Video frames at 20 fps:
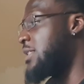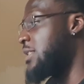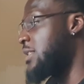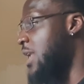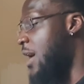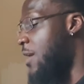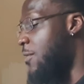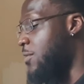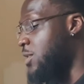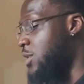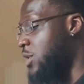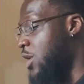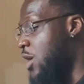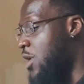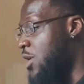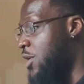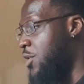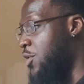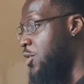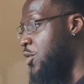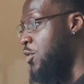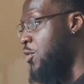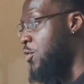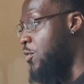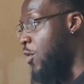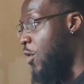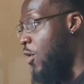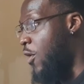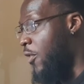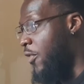that I was gonna
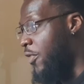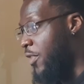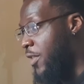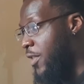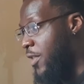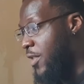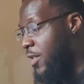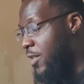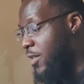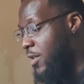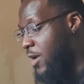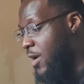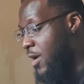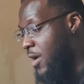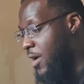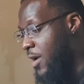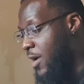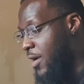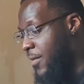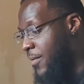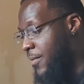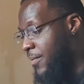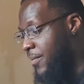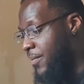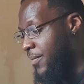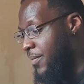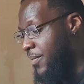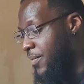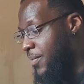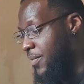do on um,
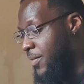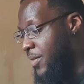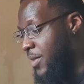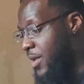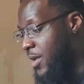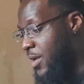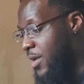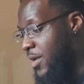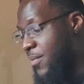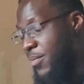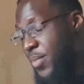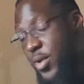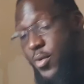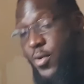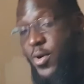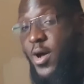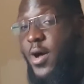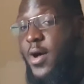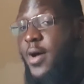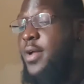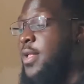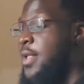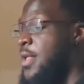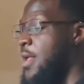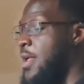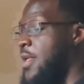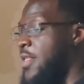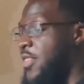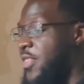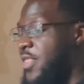the computer,
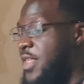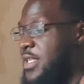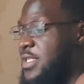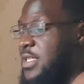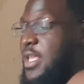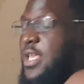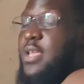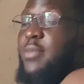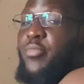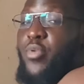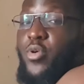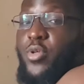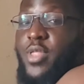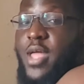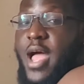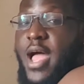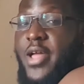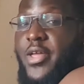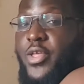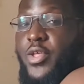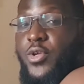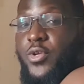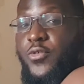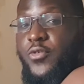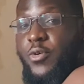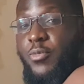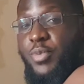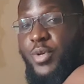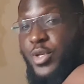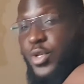this keyboard that I use
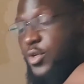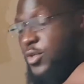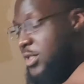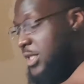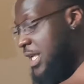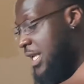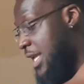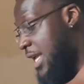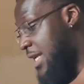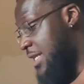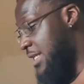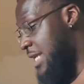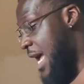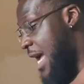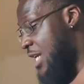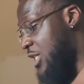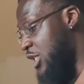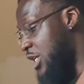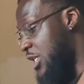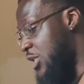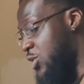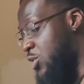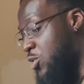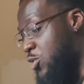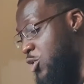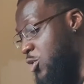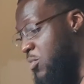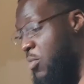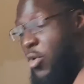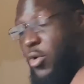for producing is actually too
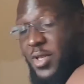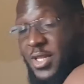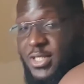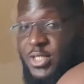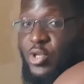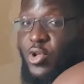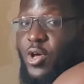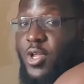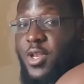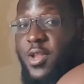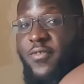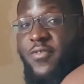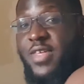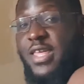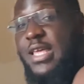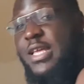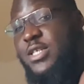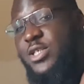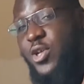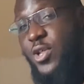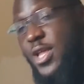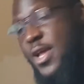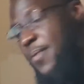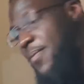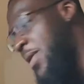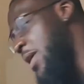small. There's not enough keys on it,